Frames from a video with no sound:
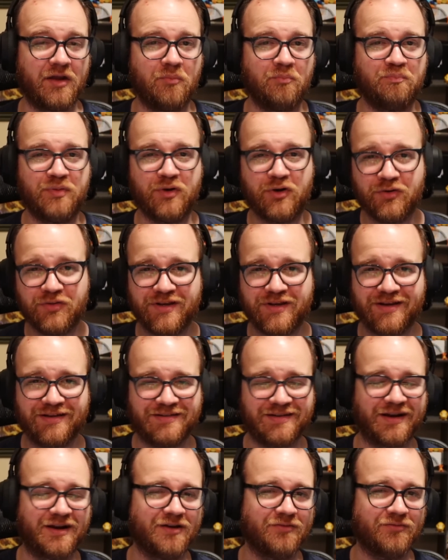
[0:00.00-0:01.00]
building a
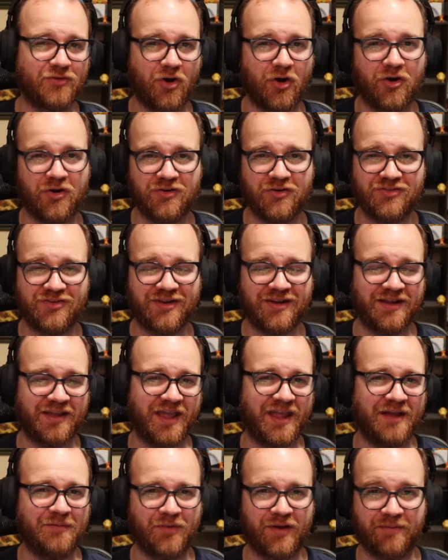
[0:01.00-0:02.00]
deck of cards in a
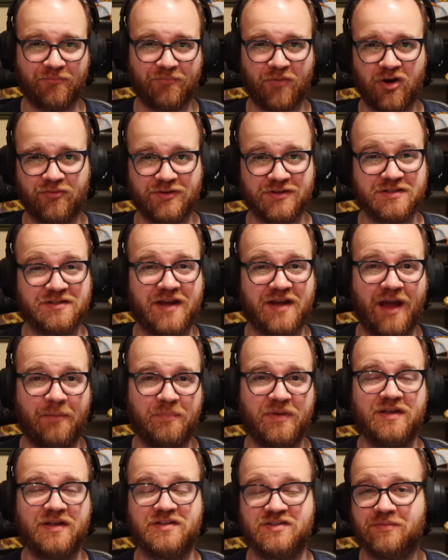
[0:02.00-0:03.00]
game like Marvel Snap
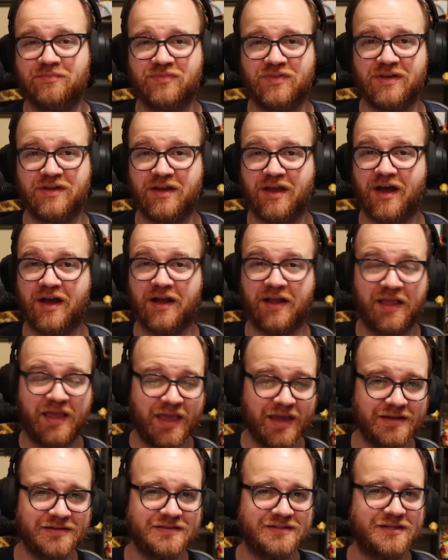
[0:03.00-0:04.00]
is something
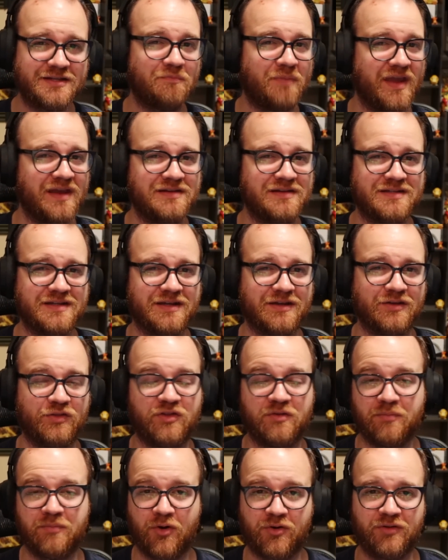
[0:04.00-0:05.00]
akin to painting the
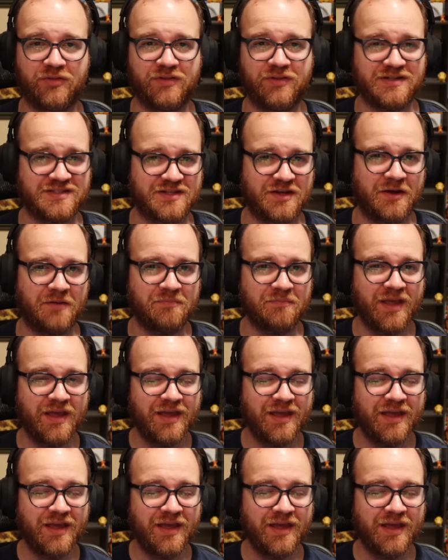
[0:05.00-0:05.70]
Mona Lisa,